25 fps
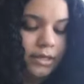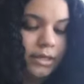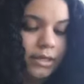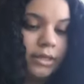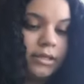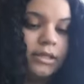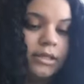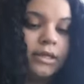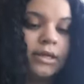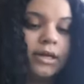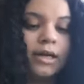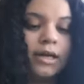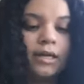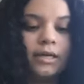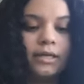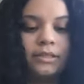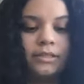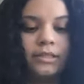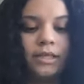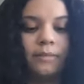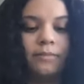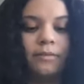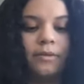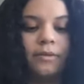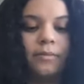Nothing I
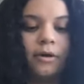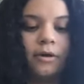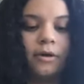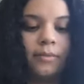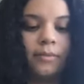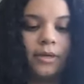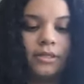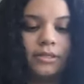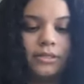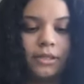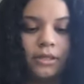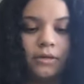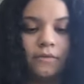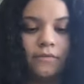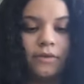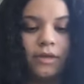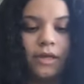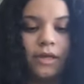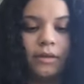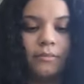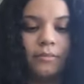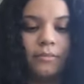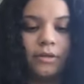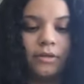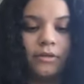accept about myself
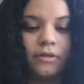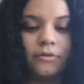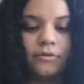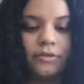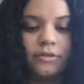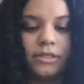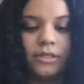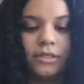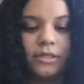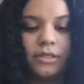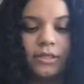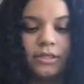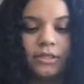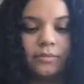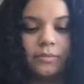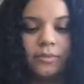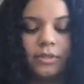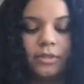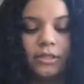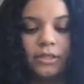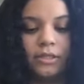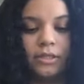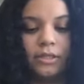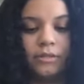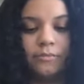can be used against
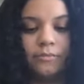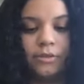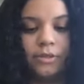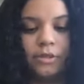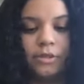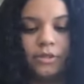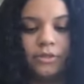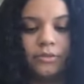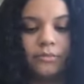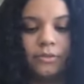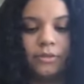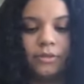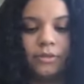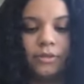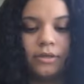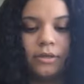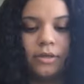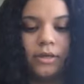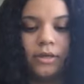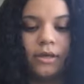me to diminish me.